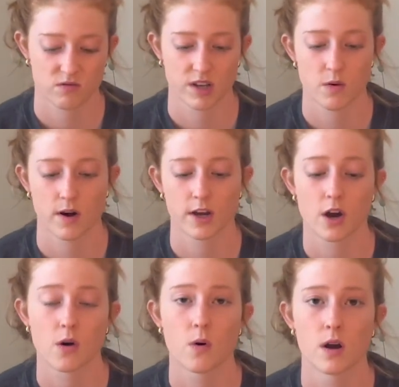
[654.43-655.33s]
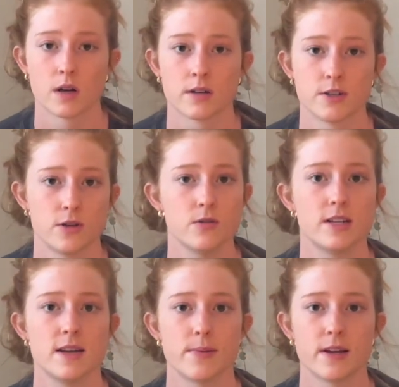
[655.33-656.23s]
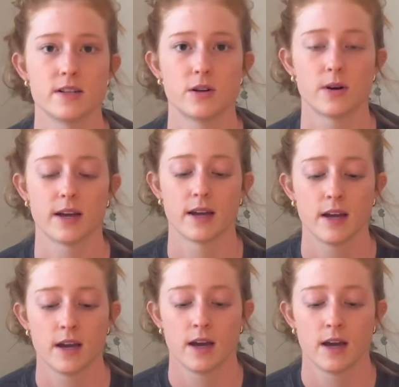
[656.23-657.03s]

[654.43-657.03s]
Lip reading: really want to go too deep into it.